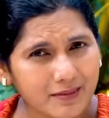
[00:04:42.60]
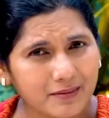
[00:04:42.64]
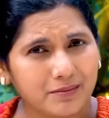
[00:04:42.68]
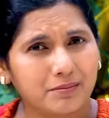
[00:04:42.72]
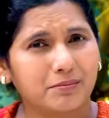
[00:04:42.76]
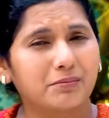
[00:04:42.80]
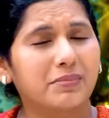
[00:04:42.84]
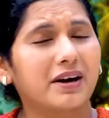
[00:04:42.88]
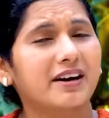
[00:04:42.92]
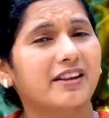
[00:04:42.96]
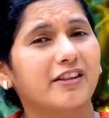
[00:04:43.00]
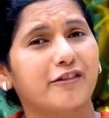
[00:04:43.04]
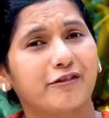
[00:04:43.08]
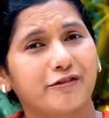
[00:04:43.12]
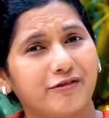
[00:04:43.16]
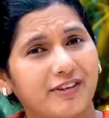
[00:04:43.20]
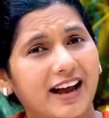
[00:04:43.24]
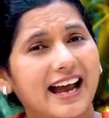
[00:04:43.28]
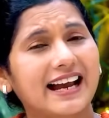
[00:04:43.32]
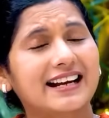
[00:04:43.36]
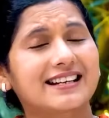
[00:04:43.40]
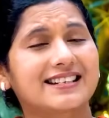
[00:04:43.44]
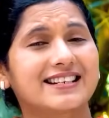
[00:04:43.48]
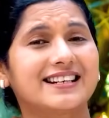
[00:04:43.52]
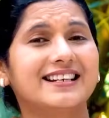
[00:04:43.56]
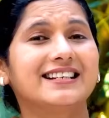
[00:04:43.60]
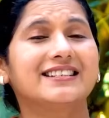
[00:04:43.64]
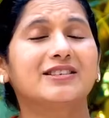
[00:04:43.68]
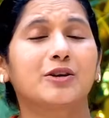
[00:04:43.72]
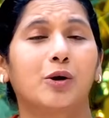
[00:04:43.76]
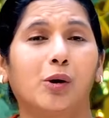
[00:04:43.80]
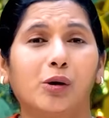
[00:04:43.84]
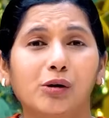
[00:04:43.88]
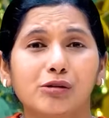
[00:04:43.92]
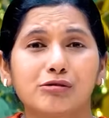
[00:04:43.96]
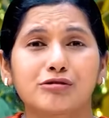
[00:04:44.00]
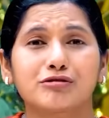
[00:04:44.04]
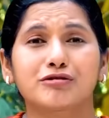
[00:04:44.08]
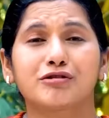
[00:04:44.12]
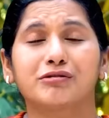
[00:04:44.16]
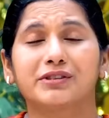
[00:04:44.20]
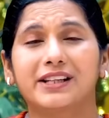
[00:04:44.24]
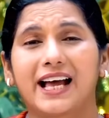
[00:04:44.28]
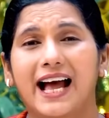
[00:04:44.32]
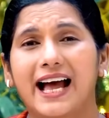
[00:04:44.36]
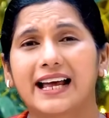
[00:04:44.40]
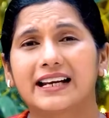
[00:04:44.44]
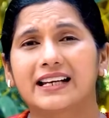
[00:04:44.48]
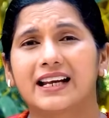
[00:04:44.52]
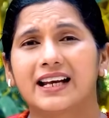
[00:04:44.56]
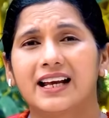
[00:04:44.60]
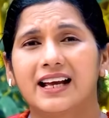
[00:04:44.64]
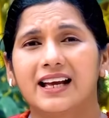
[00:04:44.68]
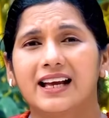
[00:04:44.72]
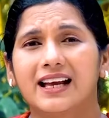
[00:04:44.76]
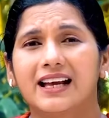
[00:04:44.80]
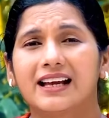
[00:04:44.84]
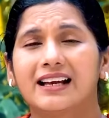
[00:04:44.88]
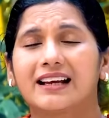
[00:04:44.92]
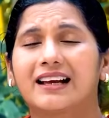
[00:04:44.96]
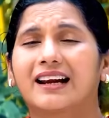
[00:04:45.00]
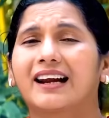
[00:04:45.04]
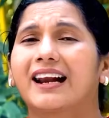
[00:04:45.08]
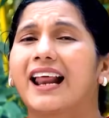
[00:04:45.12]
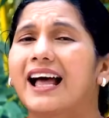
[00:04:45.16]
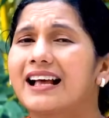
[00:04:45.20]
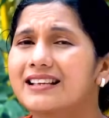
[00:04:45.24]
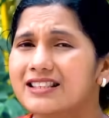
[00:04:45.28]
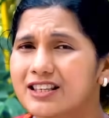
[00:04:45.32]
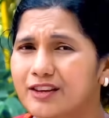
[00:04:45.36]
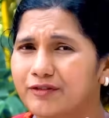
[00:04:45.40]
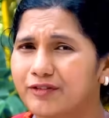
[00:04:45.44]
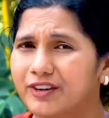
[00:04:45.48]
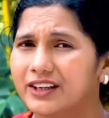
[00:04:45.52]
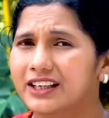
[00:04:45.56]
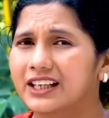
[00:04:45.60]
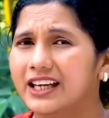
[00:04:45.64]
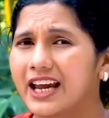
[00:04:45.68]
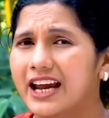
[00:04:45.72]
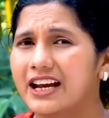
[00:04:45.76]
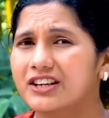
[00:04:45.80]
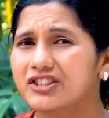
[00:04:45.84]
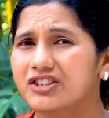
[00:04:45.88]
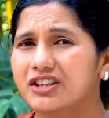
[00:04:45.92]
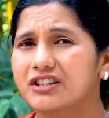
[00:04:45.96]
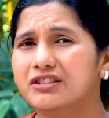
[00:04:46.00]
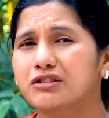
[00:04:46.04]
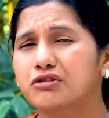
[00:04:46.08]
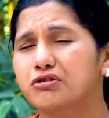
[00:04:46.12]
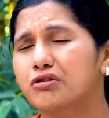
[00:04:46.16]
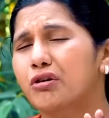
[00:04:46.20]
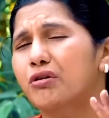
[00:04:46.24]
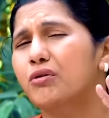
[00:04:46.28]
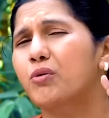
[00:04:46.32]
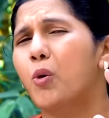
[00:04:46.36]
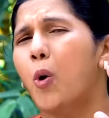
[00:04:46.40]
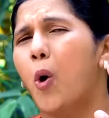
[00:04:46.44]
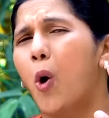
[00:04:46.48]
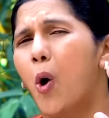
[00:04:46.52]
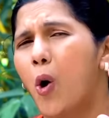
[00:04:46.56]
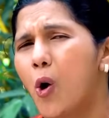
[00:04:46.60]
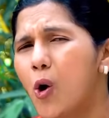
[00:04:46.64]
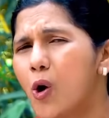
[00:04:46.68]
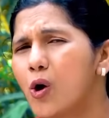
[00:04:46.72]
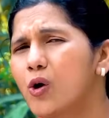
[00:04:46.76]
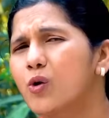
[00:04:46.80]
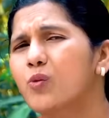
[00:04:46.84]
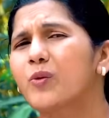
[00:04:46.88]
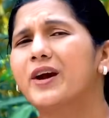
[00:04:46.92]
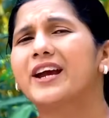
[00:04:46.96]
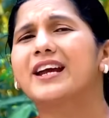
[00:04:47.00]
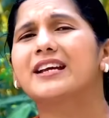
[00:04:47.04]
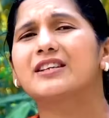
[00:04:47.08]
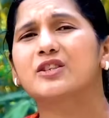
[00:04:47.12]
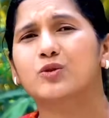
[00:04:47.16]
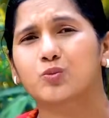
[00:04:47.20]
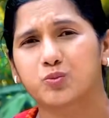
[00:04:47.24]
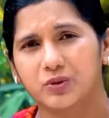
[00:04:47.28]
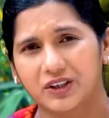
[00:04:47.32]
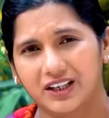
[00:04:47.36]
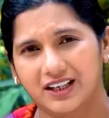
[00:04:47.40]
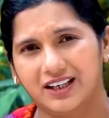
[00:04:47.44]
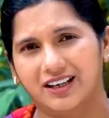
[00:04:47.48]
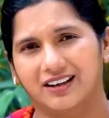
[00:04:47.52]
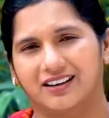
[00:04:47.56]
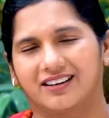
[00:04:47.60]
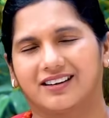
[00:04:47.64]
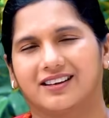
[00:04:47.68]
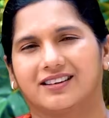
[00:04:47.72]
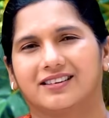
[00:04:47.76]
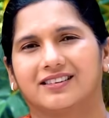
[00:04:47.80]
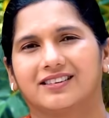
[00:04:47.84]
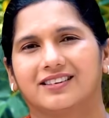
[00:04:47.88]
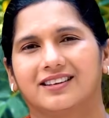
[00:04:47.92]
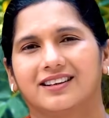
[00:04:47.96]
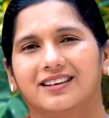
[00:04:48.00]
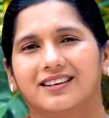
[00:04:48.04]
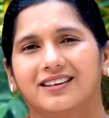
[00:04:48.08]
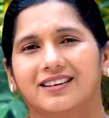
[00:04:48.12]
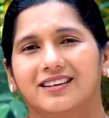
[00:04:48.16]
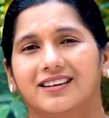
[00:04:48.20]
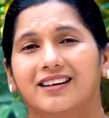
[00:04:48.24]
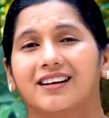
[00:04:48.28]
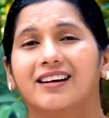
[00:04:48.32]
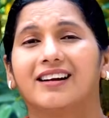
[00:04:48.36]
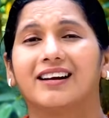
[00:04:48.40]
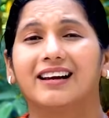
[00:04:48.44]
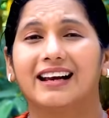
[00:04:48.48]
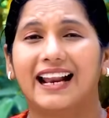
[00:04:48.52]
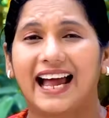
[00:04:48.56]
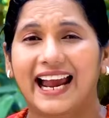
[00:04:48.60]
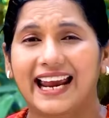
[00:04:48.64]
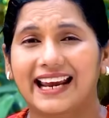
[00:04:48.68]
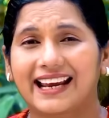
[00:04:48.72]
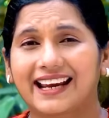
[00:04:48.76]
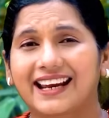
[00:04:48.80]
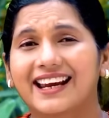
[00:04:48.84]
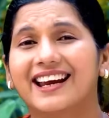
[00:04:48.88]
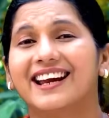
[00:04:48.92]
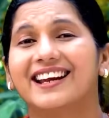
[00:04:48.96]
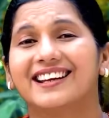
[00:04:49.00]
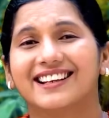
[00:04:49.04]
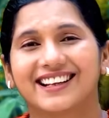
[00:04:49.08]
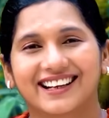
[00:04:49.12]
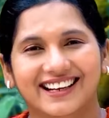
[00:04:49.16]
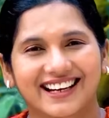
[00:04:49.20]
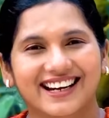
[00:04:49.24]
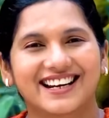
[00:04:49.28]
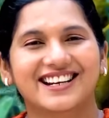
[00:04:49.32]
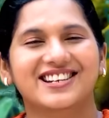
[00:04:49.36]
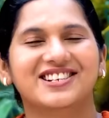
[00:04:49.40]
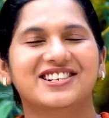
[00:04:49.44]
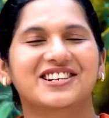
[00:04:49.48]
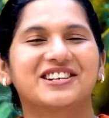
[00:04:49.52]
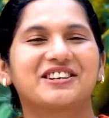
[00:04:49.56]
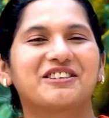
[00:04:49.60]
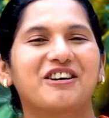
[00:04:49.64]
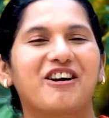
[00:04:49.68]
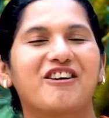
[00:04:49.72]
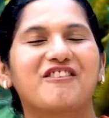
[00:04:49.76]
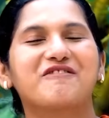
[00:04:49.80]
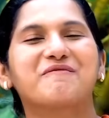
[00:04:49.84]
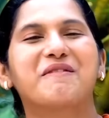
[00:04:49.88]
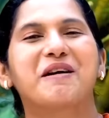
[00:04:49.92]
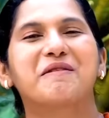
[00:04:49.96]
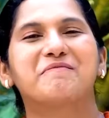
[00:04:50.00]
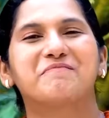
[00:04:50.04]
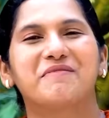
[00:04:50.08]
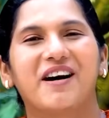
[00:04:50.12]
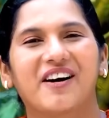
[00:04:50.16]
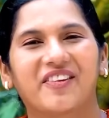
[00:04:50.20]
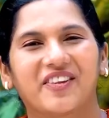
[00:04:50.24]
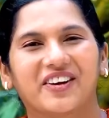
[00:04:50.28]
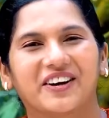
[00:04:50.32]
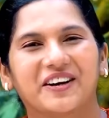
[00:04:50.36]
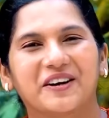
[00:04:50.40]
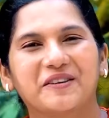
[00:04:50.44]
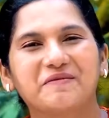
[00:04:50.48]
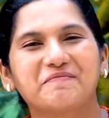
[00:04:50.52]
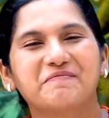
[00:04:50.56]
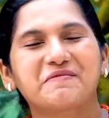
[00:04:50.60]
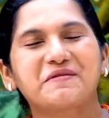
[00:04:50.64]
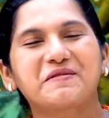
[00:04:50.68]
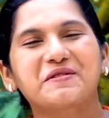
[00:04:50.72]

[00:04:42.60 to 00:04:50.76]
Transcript: But the fact is also that classifications don't always work, like in the kitchen of my mother.